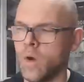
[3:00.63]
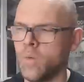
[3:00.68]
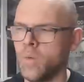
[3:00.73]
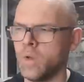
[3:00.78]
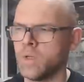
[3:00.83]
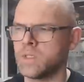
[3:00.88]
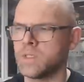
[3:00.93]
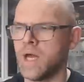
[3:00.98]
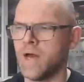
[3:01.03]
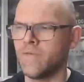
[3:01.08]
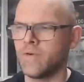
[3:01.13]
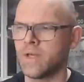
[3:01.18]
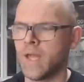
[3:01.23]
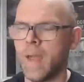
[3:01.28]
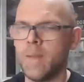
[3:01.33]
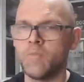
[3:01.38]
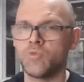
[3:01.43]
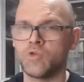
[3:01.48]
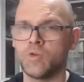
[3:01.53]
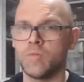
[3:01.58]
Do I want to have a
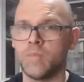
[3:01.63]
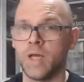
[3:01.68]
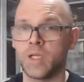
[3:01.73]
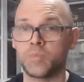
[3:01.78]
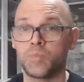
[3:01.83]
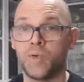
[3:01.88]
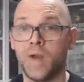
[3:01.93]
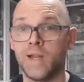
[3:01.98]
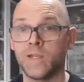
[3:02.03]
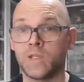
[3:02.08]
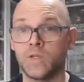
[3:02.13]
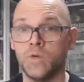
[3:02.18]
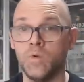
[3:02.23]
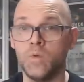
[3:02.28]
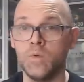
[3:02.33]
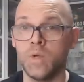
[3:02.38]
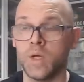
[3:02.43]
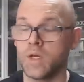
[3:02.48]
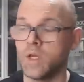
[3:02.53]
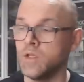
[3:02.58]
games room that's
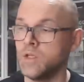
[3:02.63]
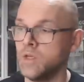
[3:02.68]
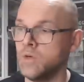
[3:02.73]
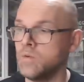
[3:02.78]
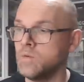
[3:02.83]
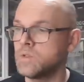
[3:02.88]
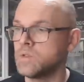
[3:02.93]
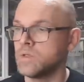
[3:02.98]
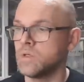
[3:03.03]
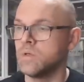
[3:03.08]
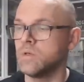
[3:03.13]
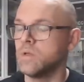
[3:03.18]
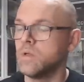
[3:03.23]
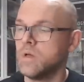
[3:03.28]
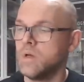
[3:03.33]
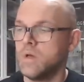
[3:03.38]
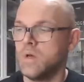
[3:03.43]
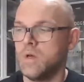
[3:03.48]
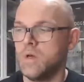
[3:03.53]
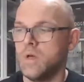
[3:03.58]
practical and I can use and
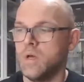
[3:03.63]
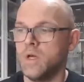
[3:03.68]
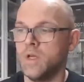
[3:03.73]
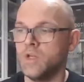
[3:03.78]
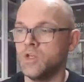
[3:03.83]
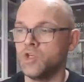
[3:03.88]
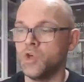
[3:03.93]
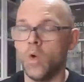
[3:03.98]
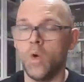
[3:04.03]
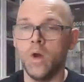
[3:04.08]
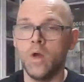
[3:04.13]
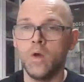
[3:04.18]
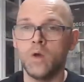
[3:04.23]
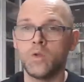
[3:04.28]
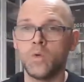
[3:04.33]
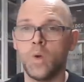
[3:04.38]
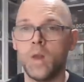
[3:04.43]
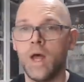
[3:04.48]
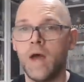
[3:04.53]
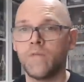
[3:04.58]
enjoy, or
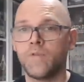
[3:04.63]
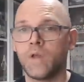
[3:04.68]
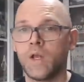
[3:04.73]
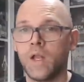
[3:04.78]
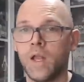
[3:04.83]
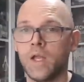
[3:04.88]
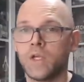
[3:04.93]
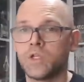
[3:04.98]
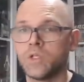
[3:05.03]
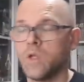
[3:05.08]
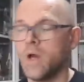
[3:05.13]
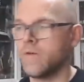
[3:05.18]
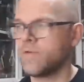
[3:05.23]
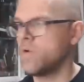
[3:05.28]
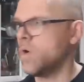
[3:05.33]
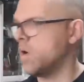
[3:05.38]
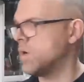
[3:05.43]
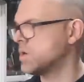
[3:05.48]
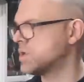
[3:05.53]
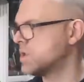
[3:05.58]
do I want to have the collection that I've
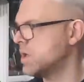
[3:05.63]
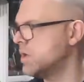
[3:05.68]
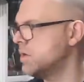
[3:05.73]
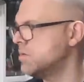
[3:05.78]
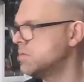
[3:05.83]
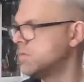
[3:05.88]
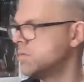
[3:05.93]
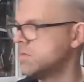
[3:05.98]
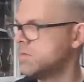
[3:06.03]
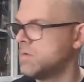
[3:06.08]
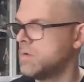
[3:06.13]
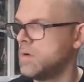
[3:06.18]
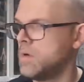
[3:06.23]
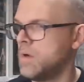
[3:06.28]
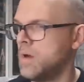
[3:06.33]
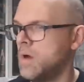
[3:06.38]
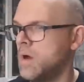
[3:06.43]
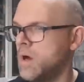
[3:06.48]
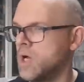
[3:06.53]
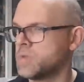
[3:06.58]
got? So
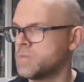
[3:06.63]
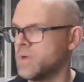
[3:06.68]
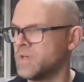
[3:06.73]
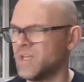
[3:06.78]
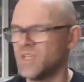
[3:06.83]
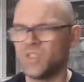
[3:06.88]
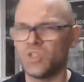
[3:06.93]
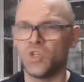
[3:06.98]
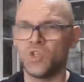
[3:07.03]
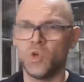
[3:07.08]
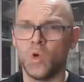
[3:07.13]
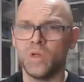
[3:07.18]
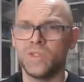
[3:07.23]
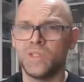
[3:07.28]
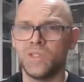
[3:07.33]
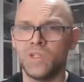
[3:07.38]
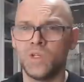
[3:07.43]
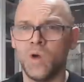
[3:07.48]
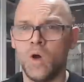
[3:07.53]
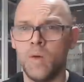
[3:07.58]
I suppose that's the
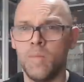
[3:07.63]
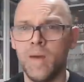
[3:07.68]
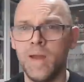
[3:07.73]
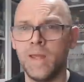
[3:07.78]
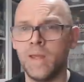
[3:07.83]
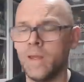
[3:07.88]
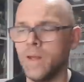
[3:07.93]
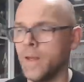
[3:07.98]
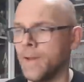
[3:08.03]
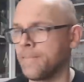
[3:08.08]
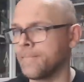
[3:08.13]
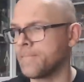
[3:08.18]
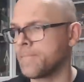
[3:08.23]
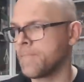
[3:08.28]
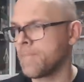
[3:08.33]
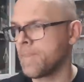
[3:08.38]
choices you've got to make, isn't it?